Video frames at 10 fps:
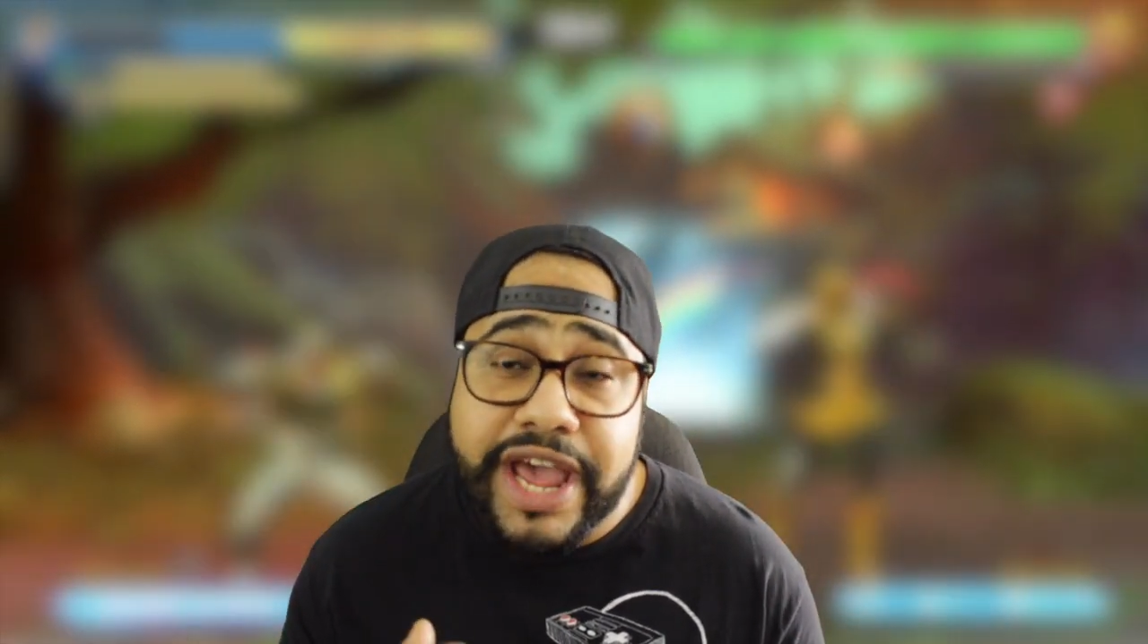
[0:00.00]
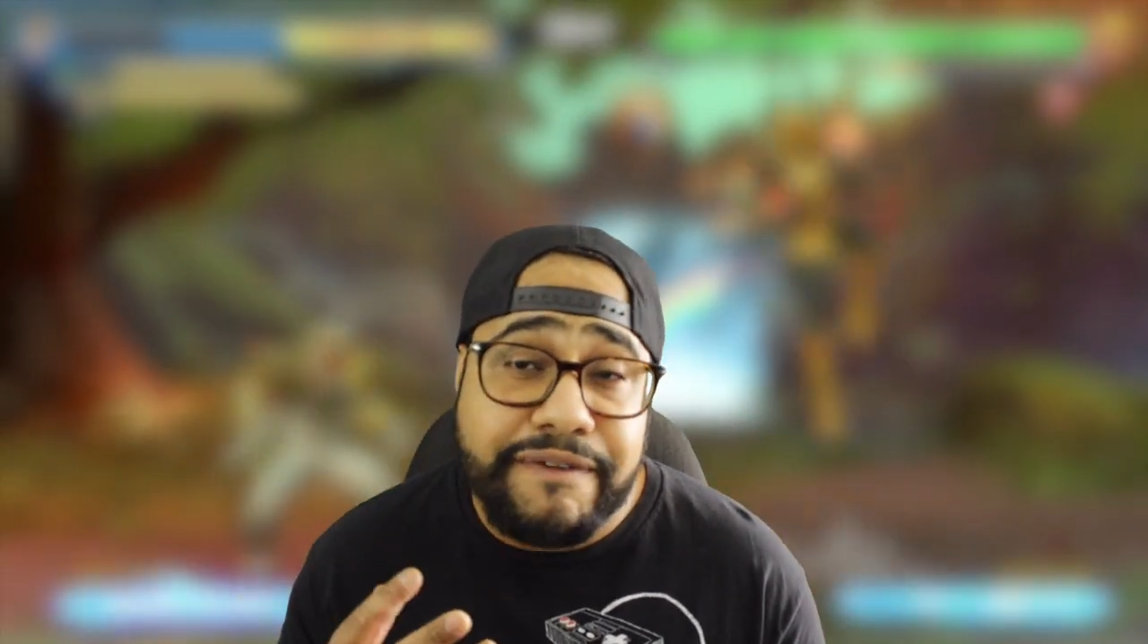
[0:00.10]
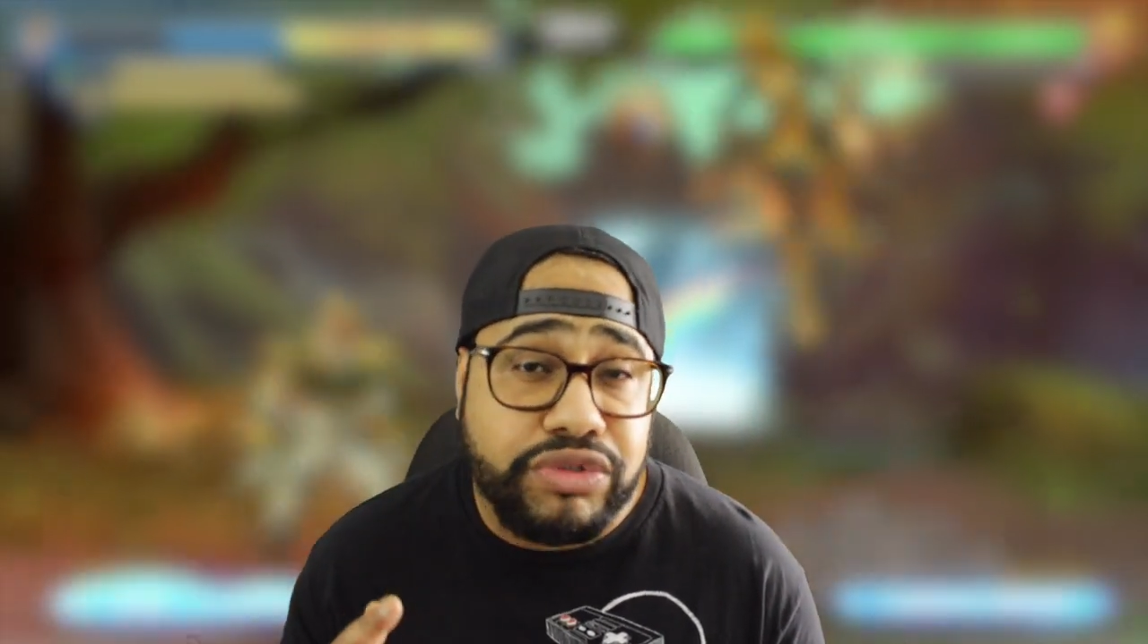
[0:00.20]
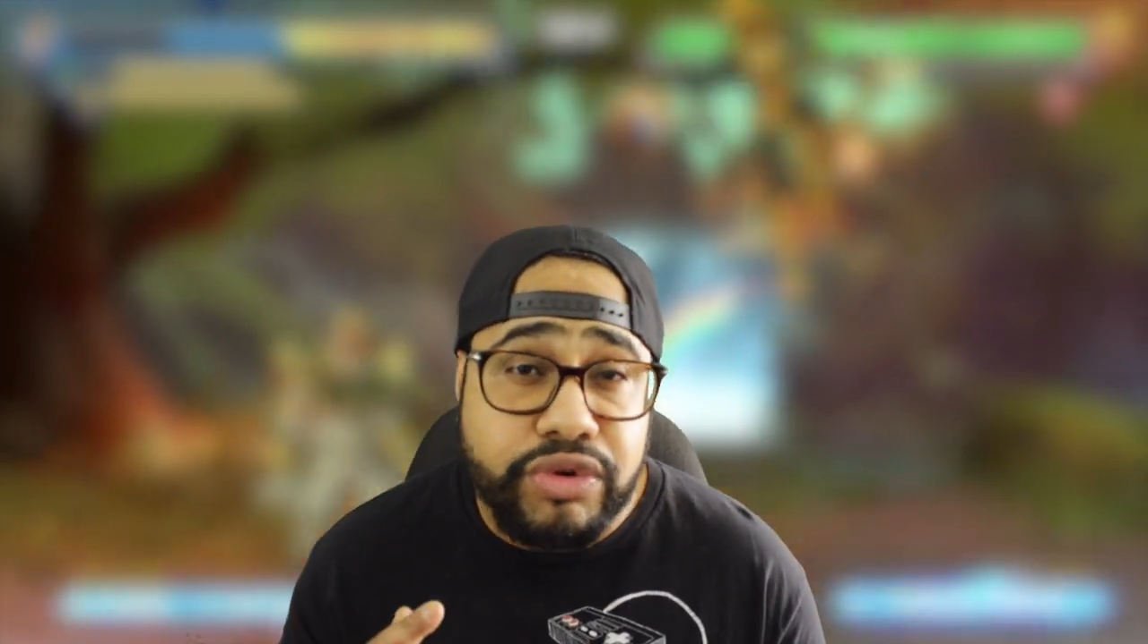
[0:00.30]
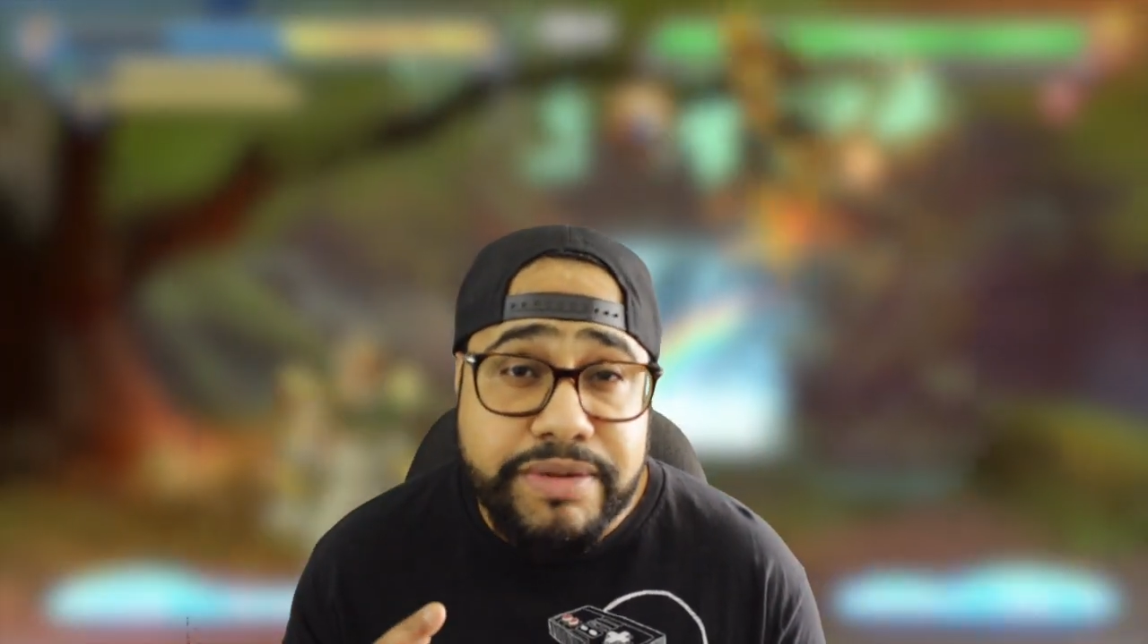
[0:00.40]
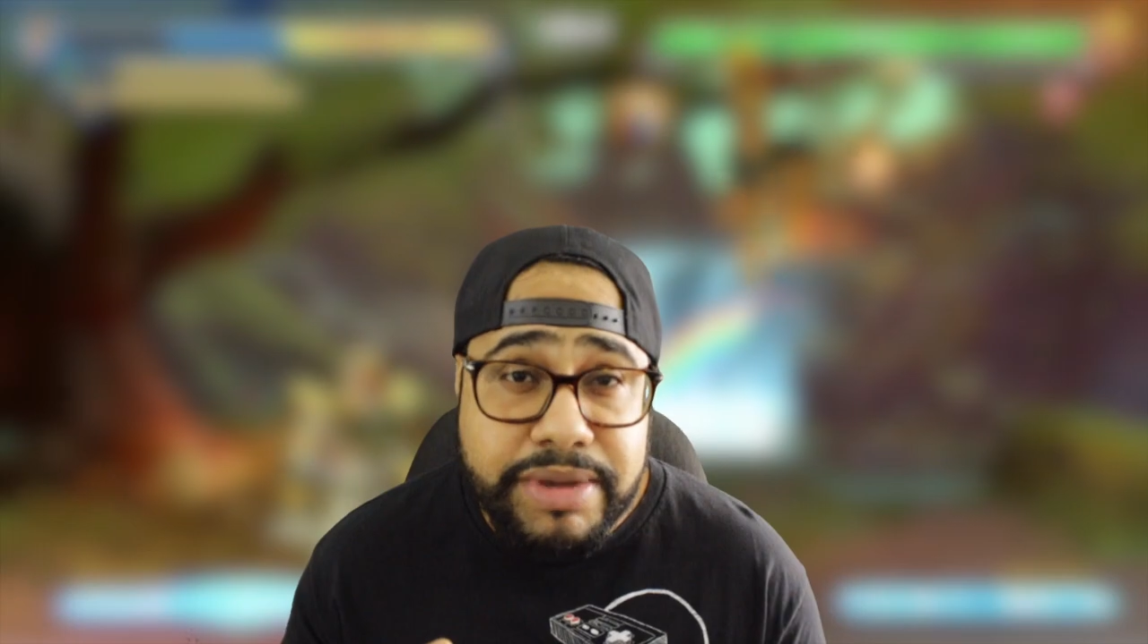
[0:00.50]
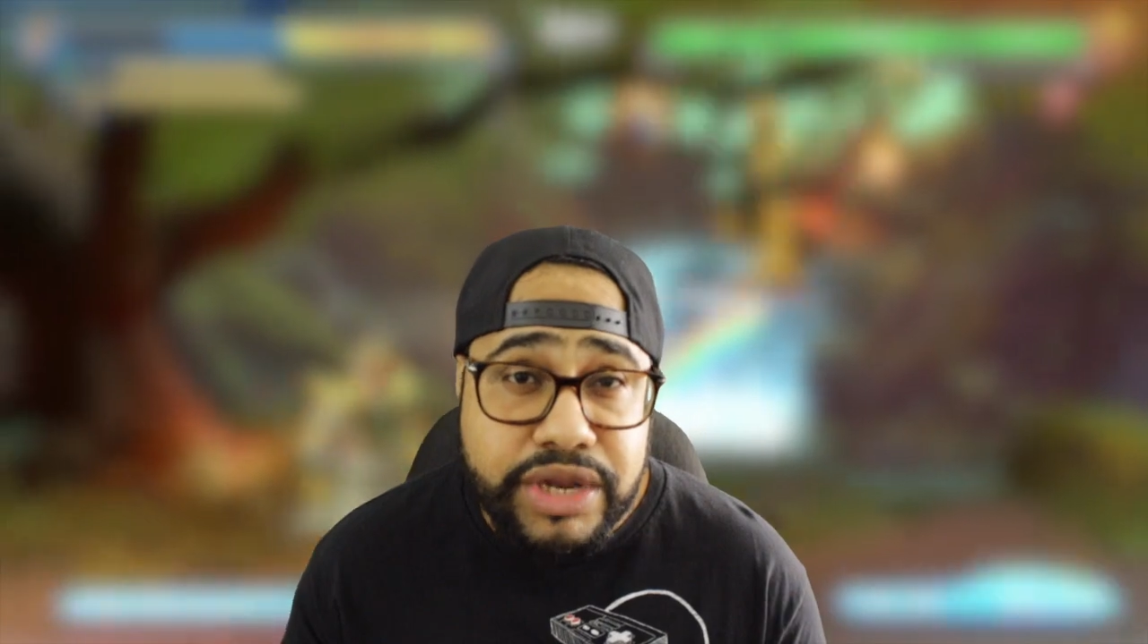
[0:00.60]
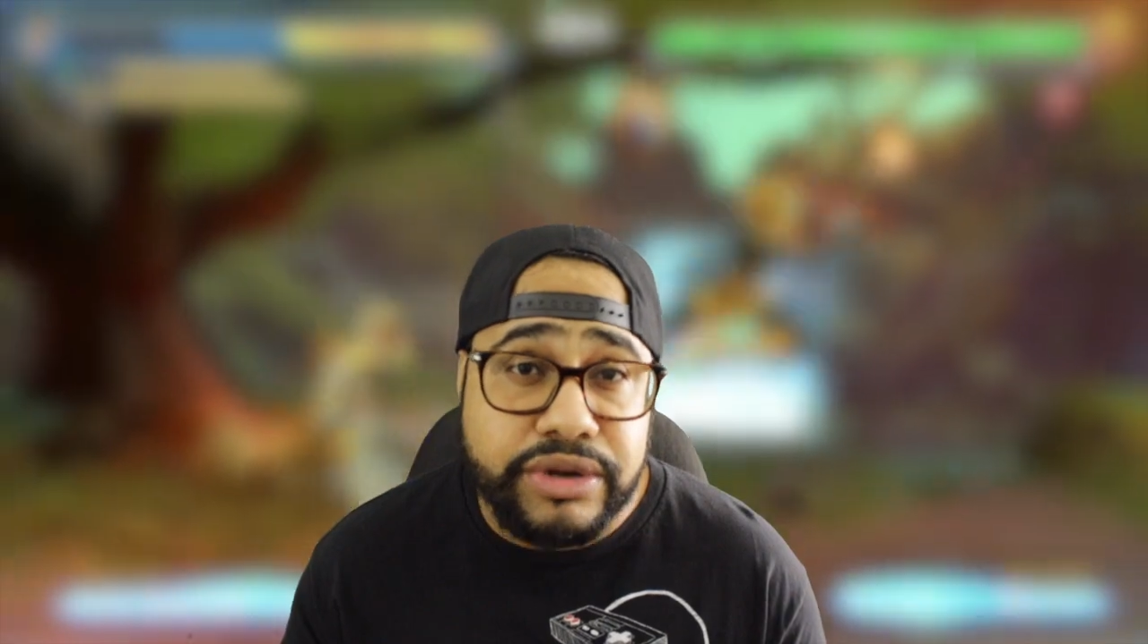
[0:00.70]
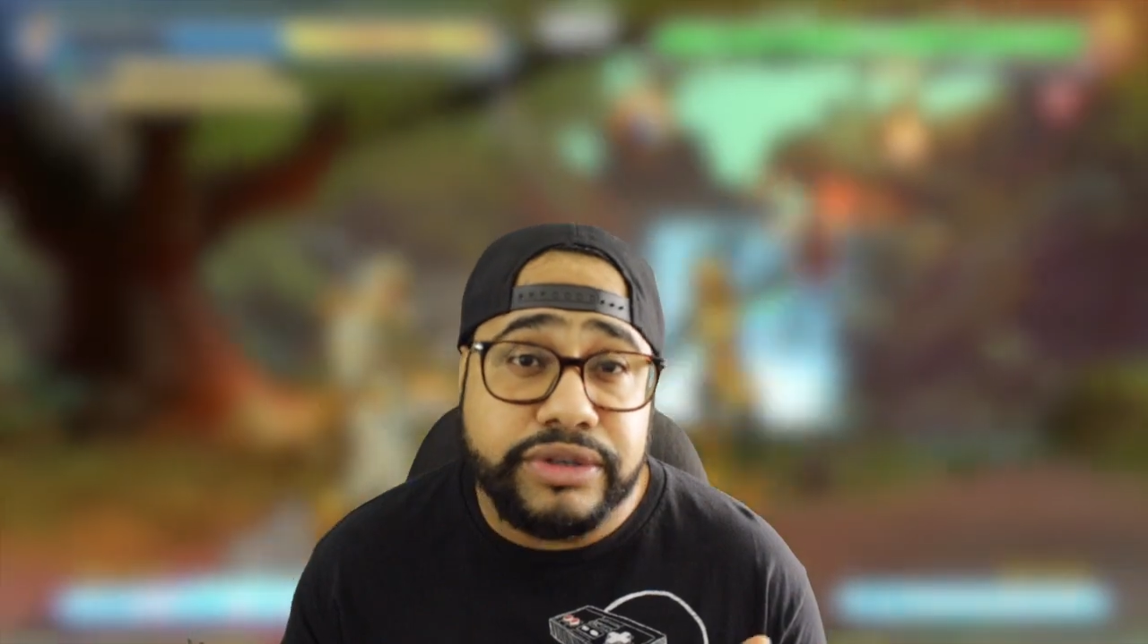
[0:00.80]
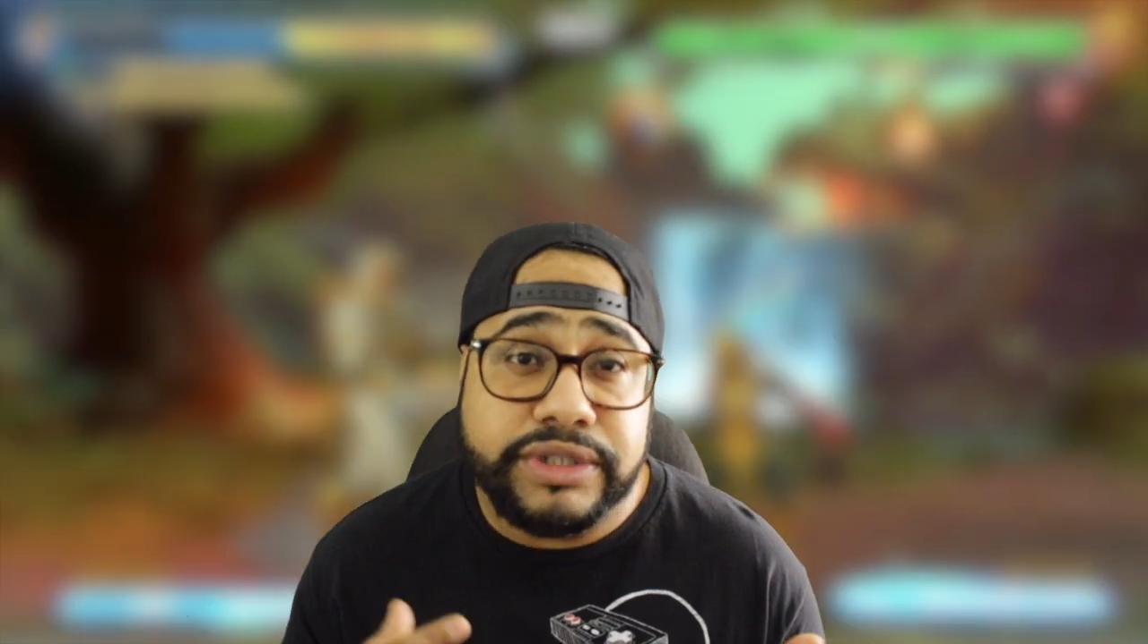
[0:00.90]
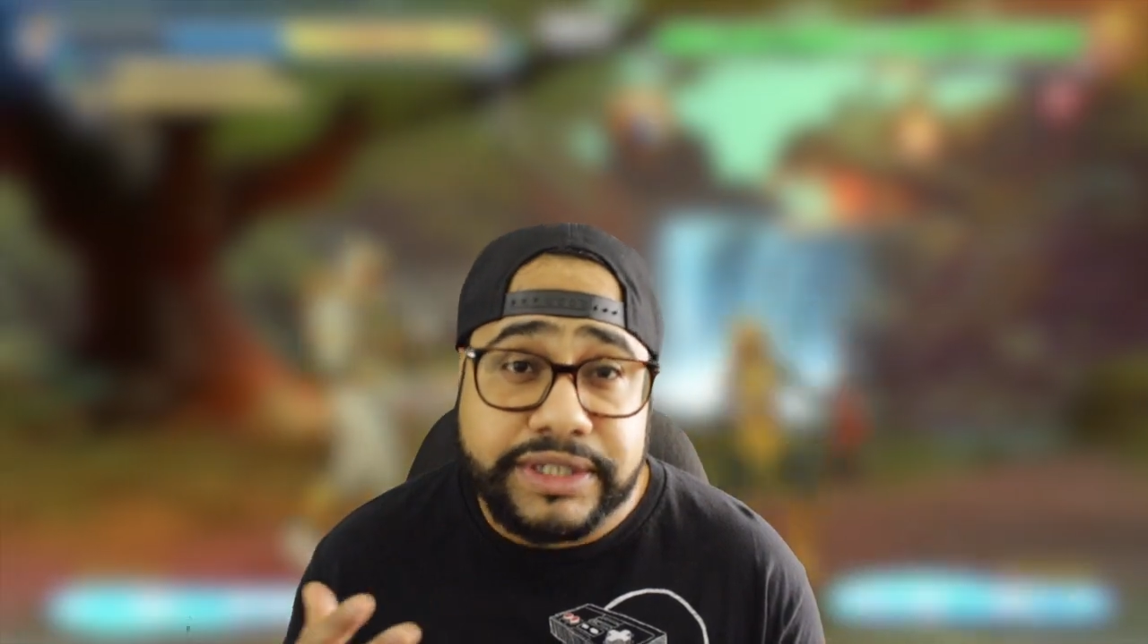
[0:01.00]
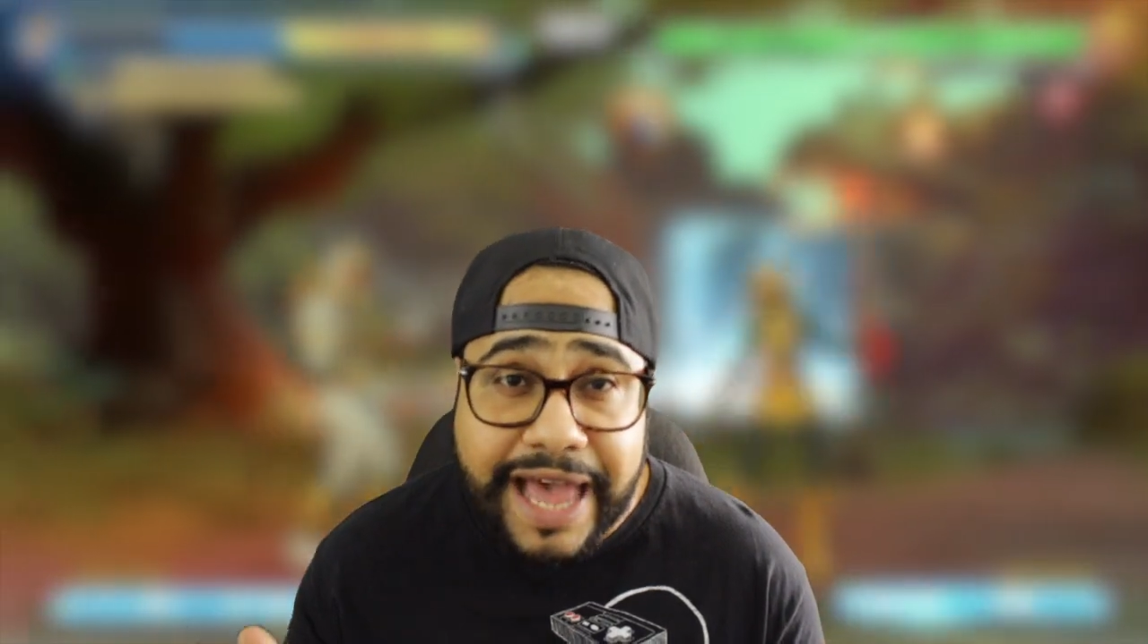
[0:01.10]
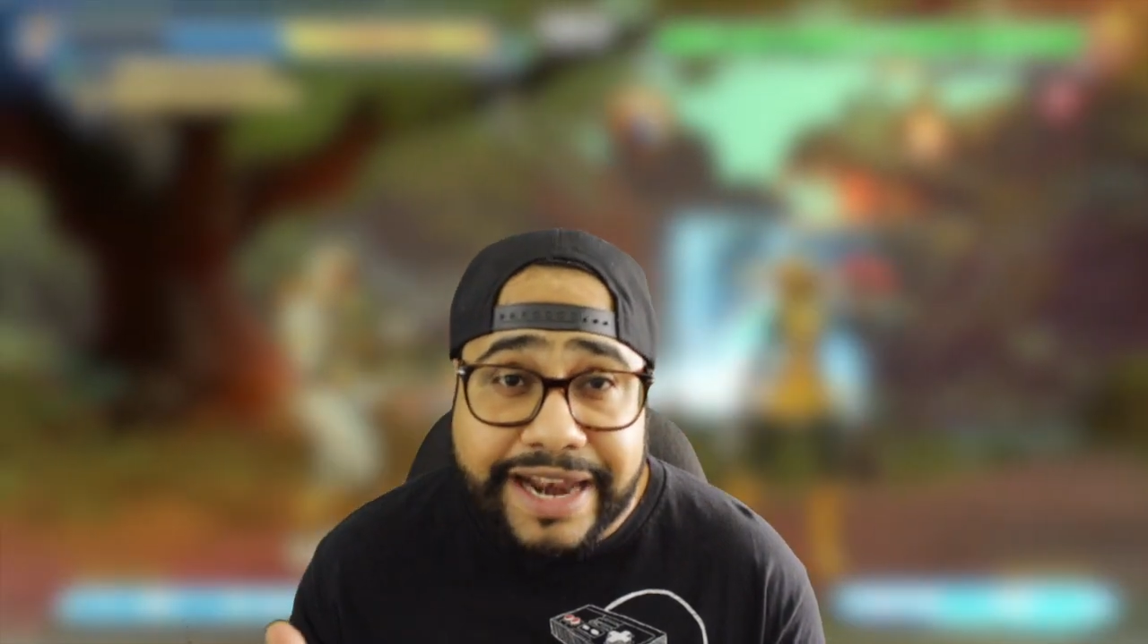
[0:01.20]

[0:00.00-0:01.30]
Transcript: have 3 meters